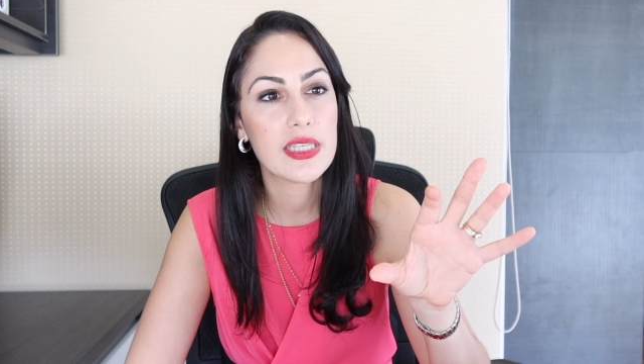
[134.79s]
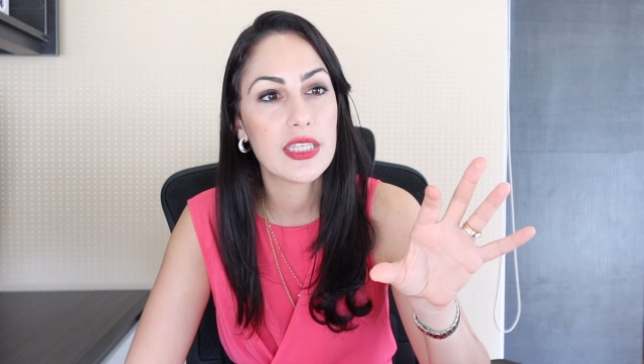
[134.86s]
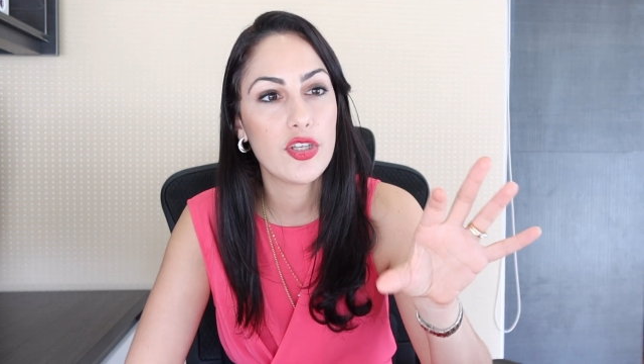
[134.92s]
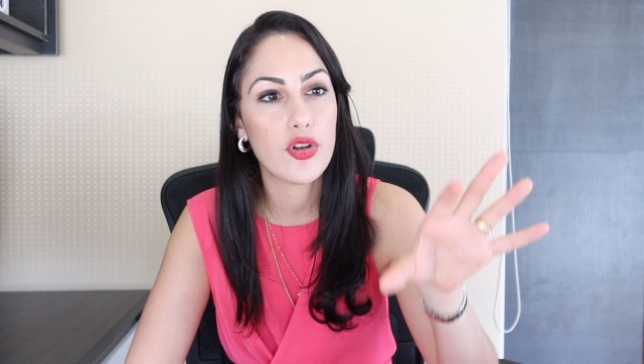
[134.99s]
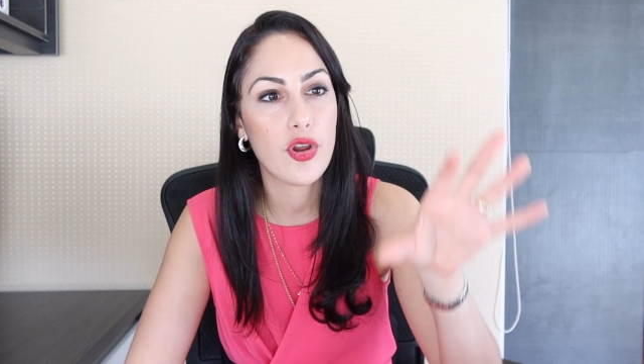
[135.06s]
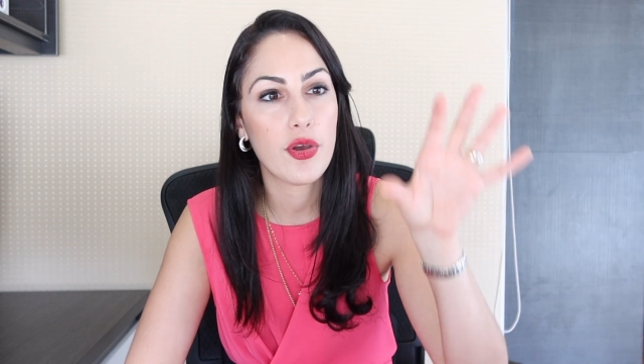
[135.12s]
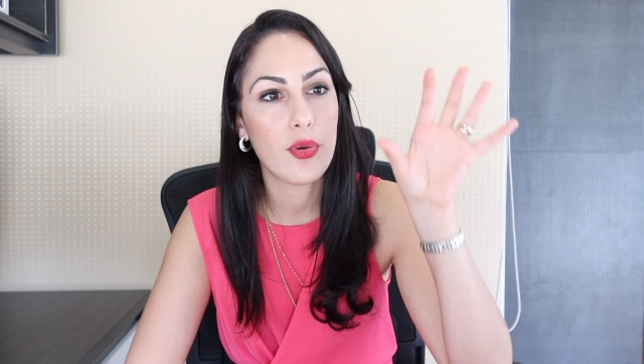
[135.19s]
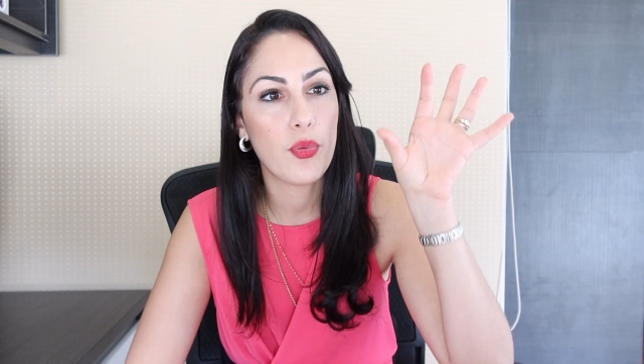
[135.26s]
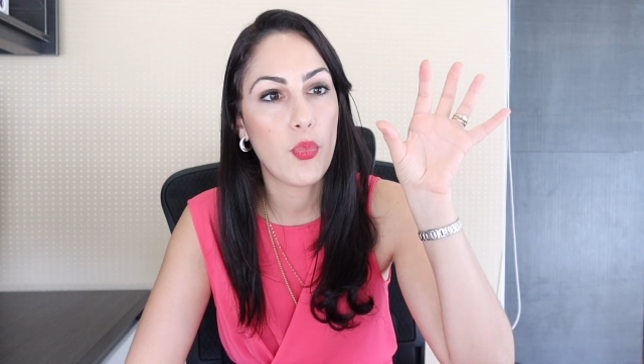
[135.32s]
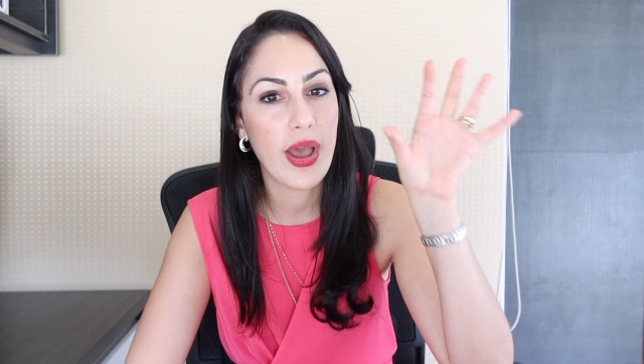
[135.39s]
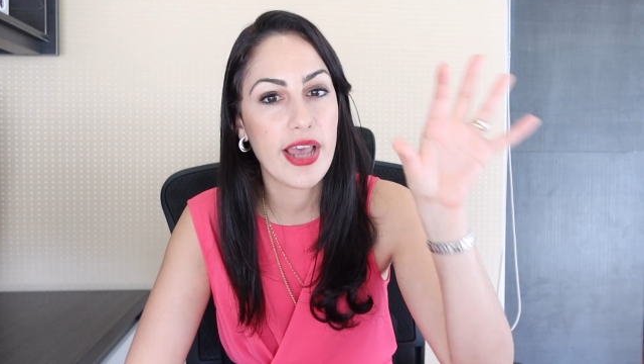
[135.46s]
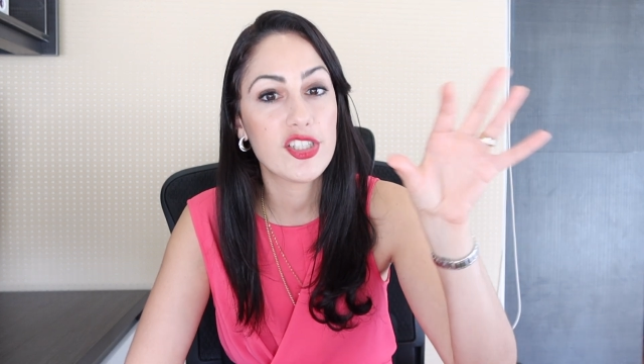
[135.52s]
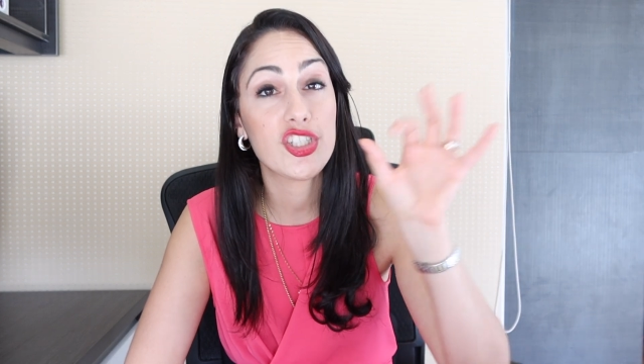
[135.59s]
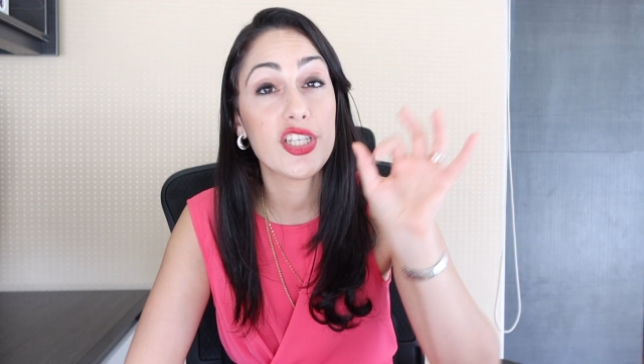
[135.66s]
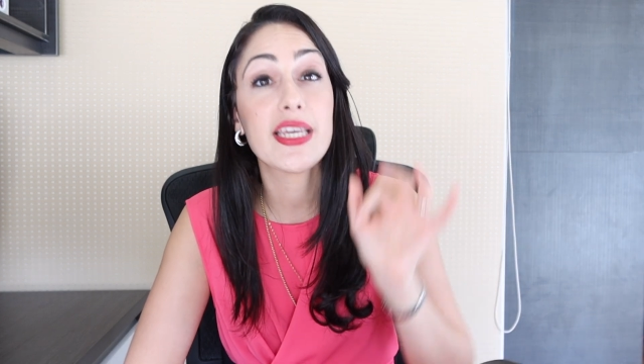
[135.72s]
you know
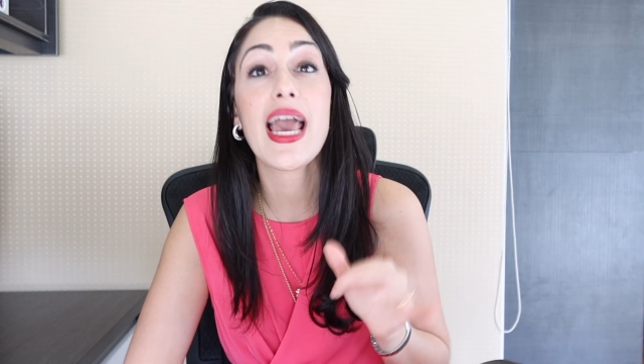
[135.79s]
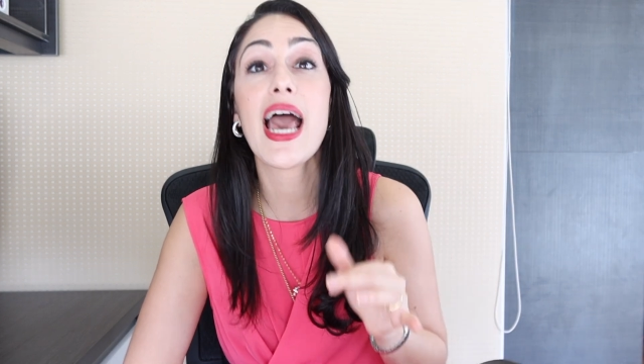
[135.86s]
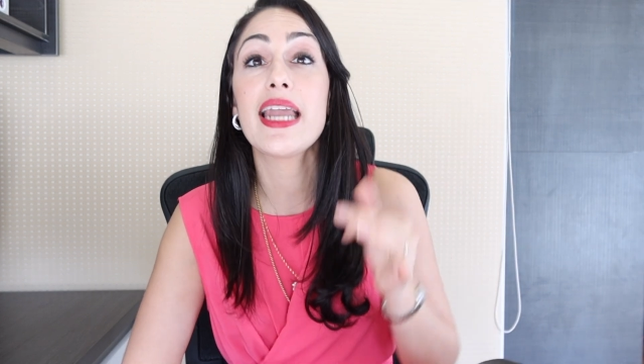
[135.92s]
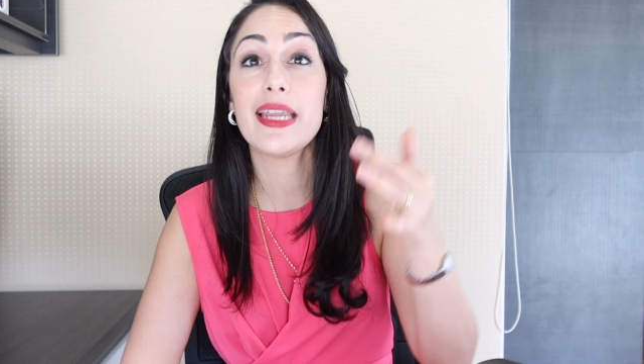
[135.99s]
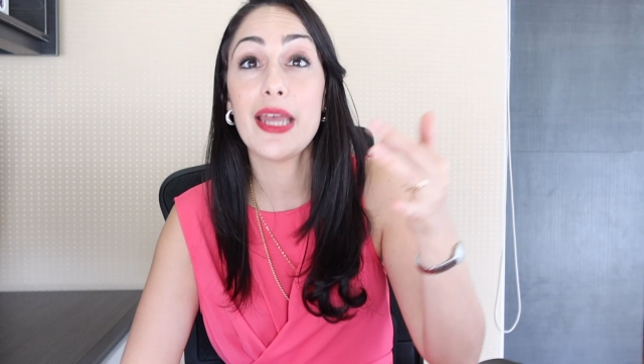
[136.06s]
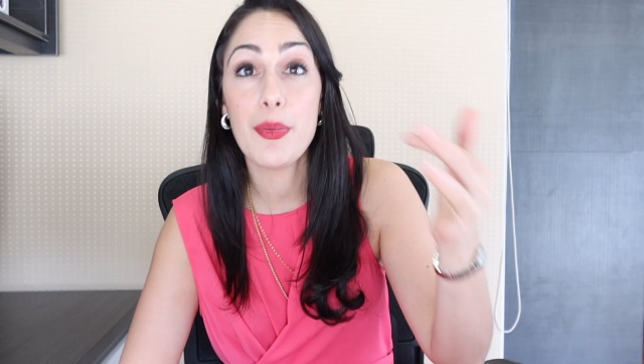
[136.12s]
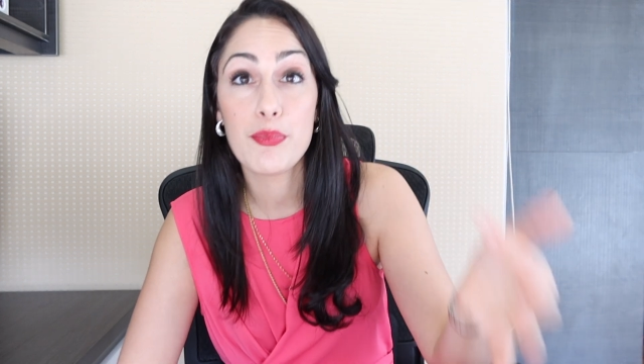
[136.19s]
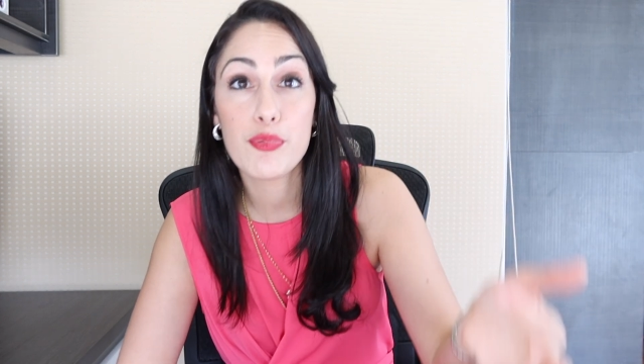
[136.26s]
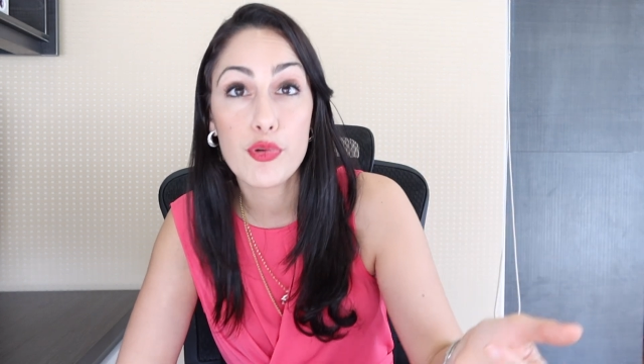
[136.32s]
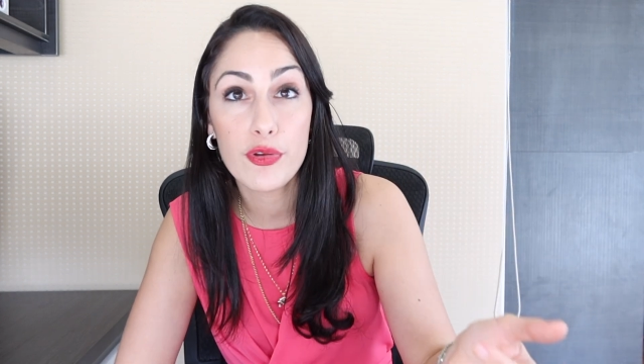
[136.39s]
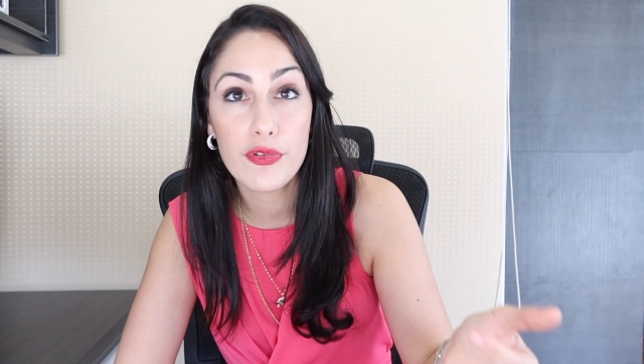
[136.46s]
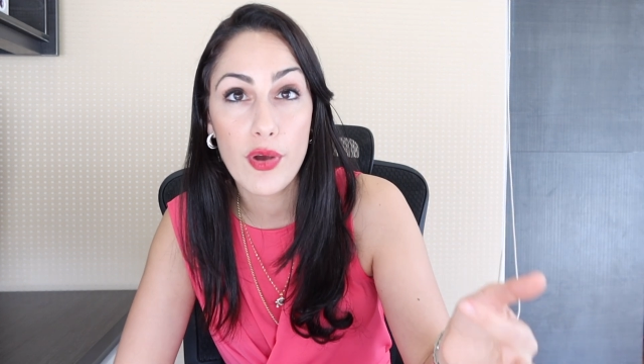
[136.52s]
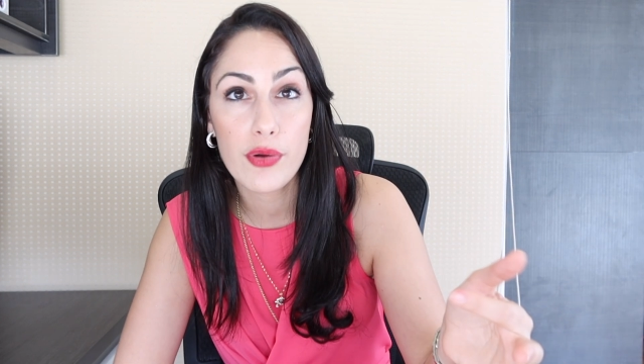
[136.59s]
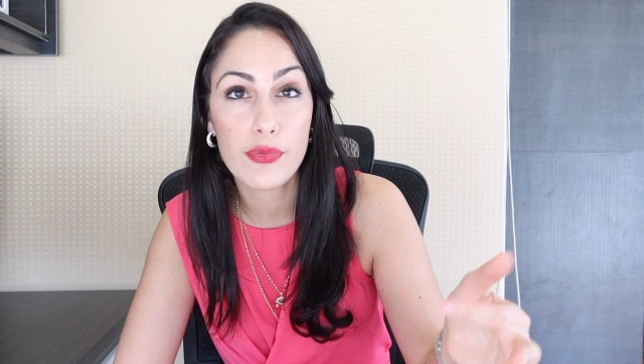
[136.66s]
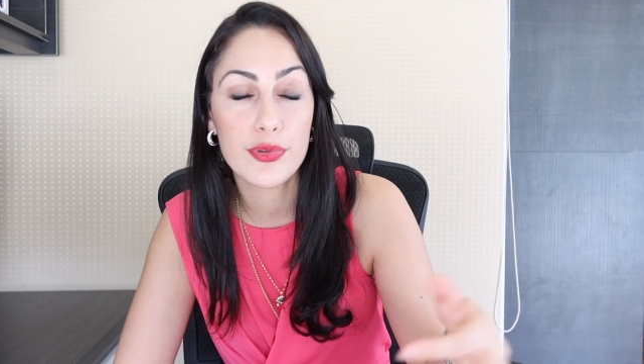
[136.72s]
where she can improve her